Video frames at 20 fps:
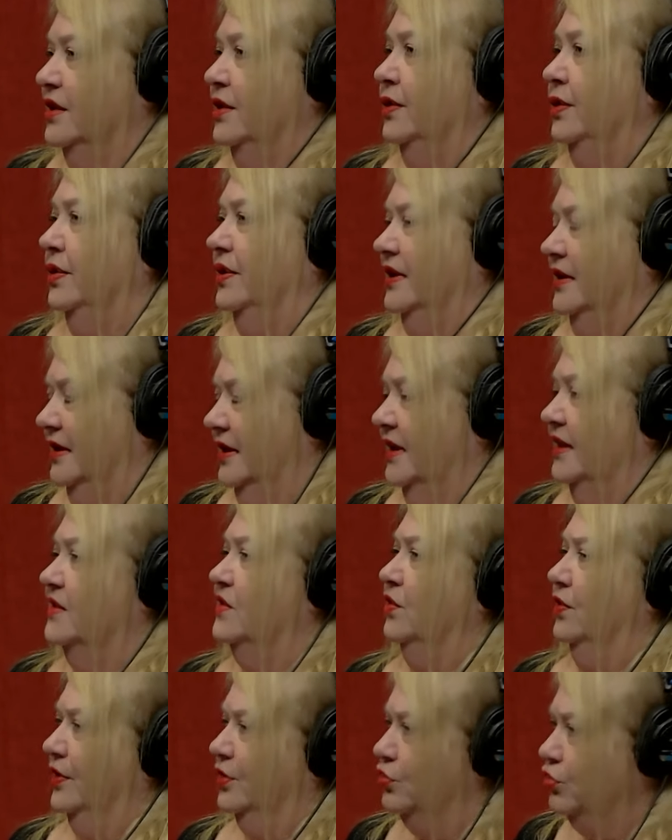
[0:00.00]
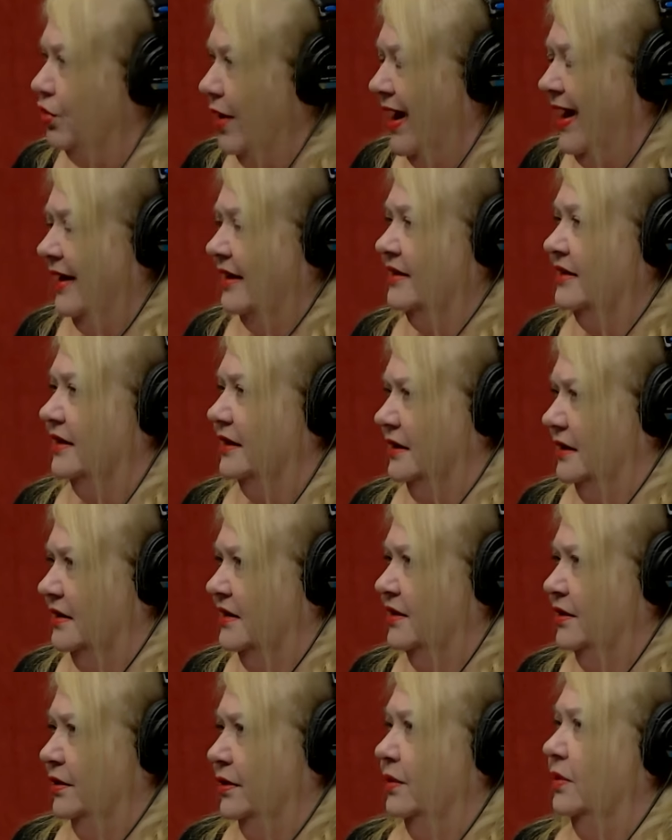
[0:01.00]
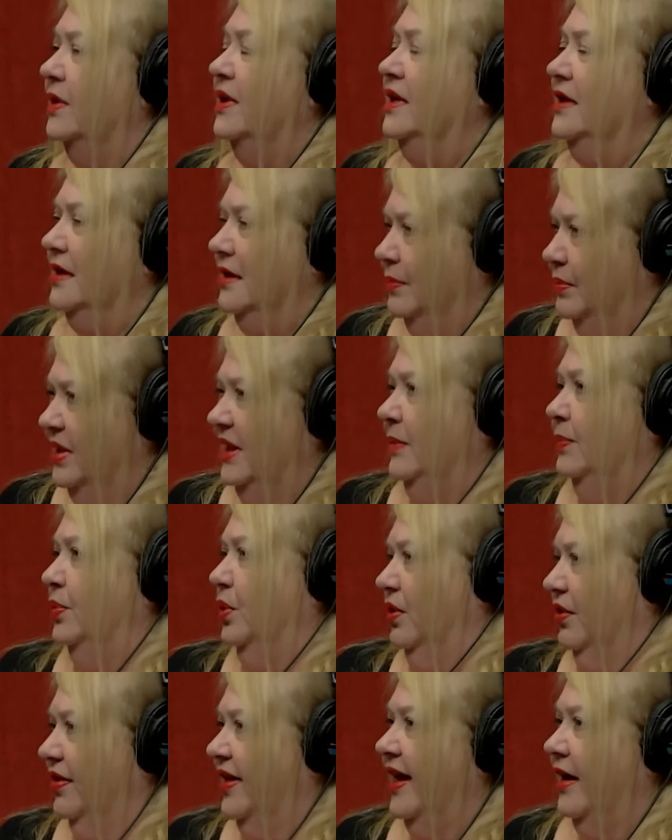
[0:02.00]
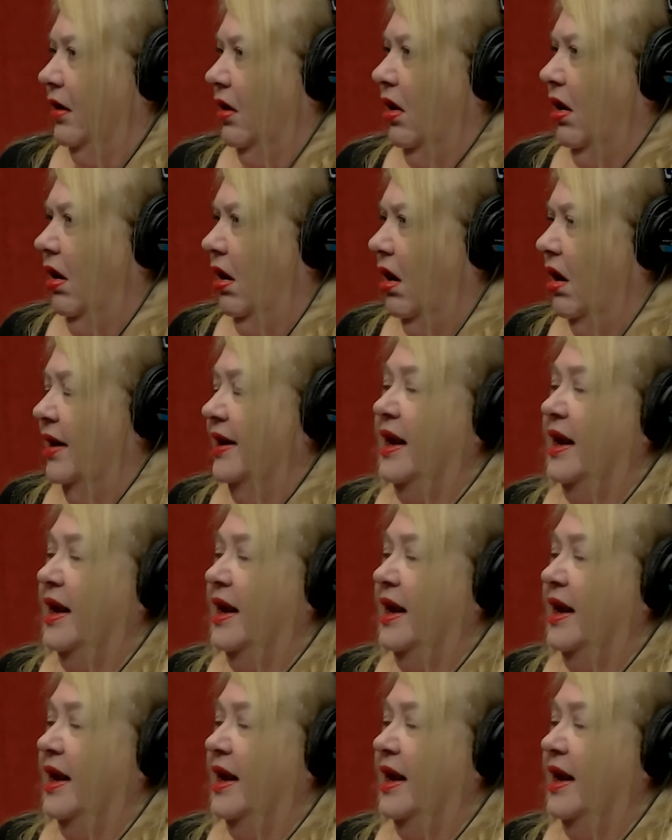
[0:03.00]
tuned and things are attracted to people that are.